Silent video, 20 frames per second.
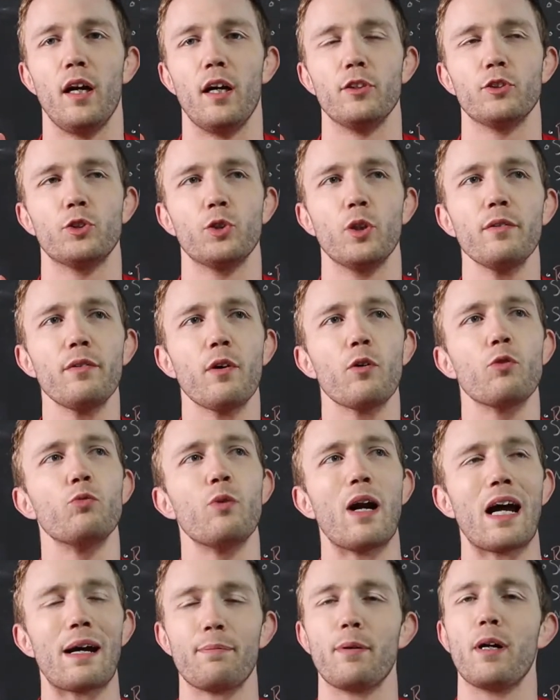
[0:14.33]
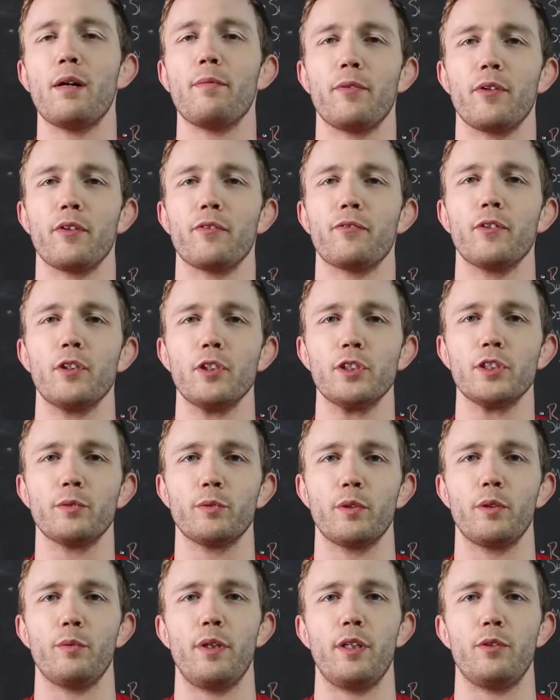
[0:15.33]
sort of a wrap up of the first
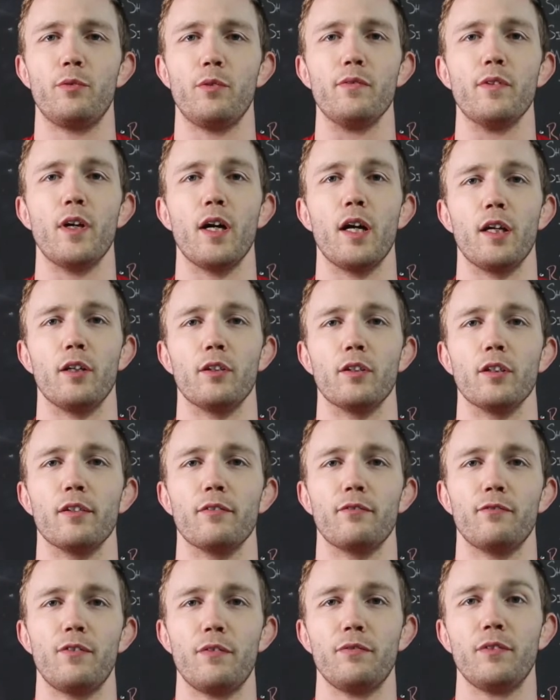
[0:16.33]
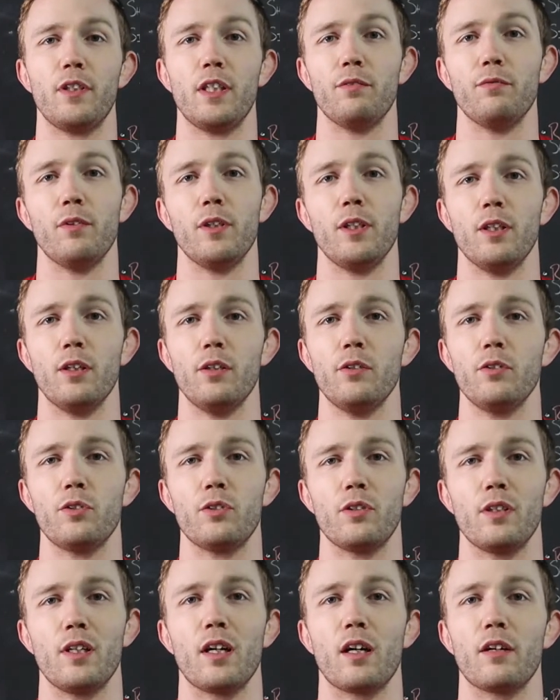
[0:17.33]
3 weeks we've done, or 15
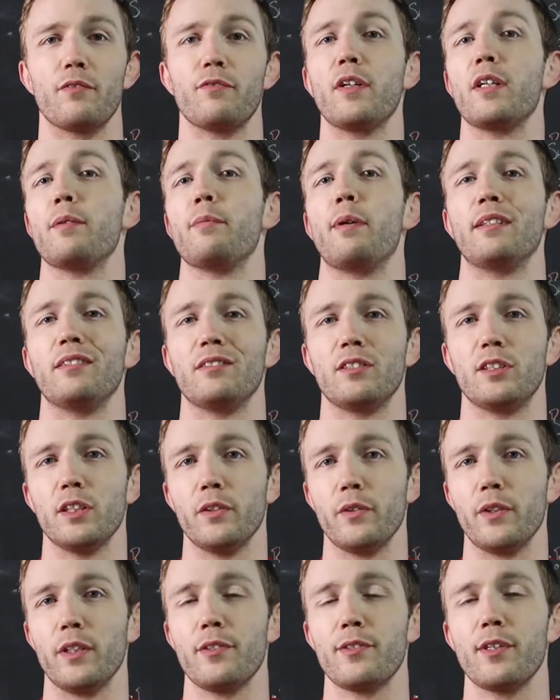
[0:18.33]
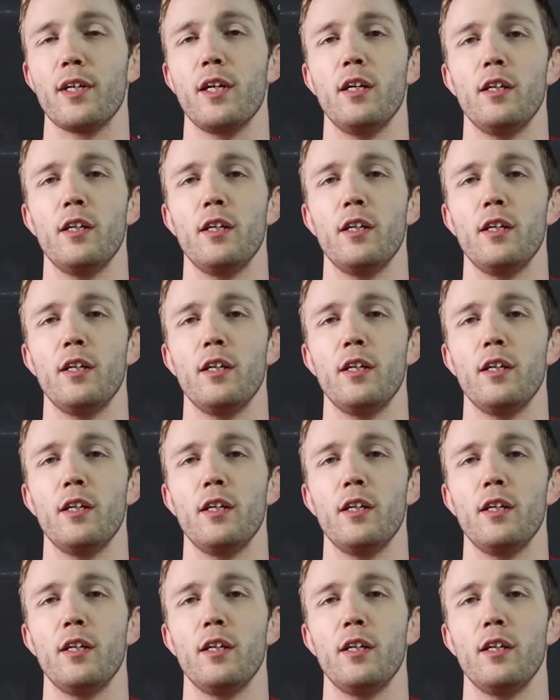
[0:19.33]
videos in our fundamental series.